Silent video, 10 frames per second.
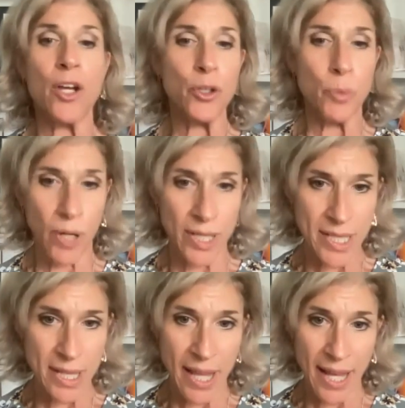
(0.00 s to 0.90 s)
you
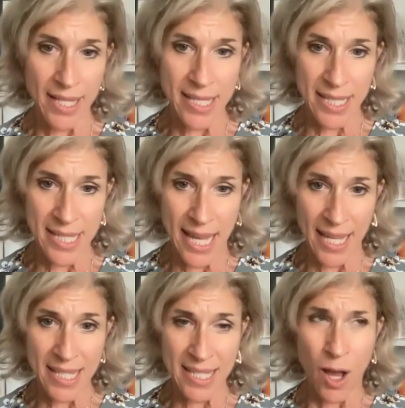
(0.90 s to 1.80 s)
wanted that
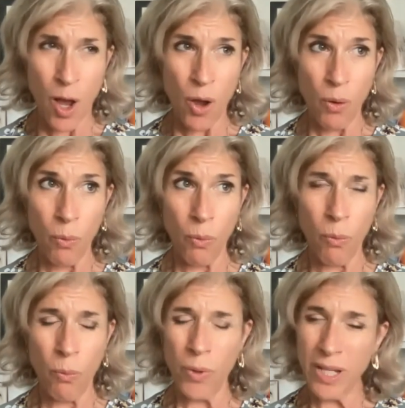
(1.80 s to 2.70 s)
success
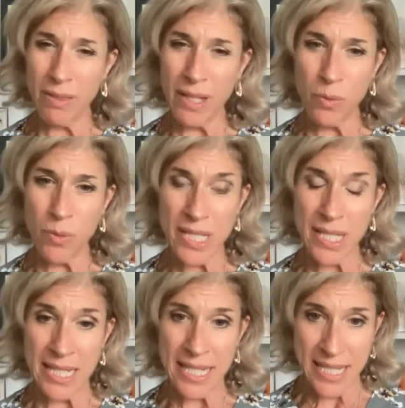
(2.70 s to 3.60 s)
what do you think was
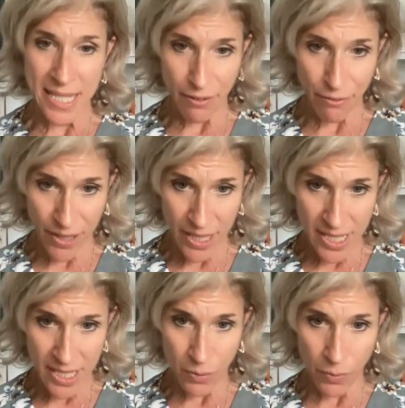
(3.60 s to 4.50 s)
the
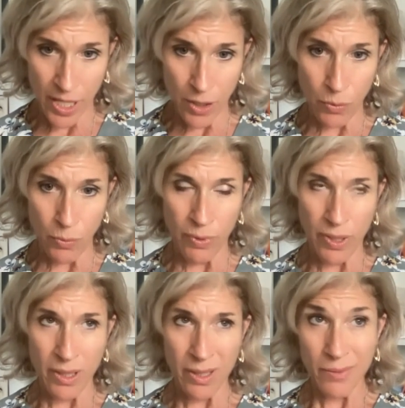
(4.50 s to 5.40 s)
difference in the way you
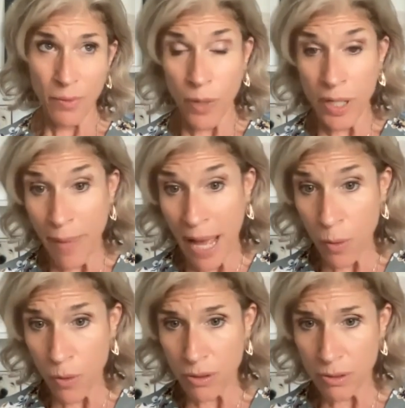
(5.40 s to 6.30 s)
went
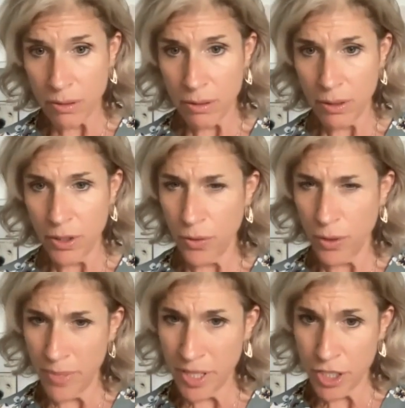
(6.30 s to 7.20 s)
about your
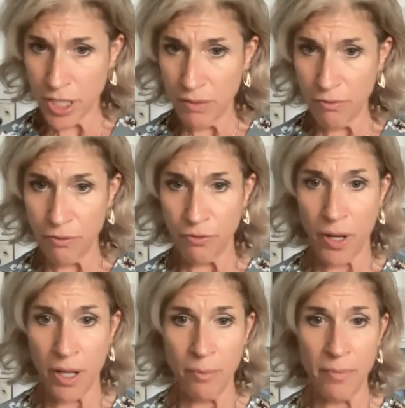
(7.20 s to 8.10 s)
ambition
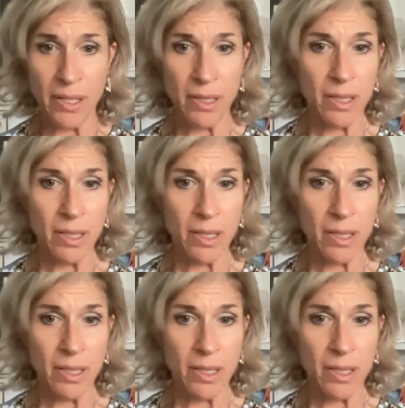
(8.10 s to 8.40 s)
from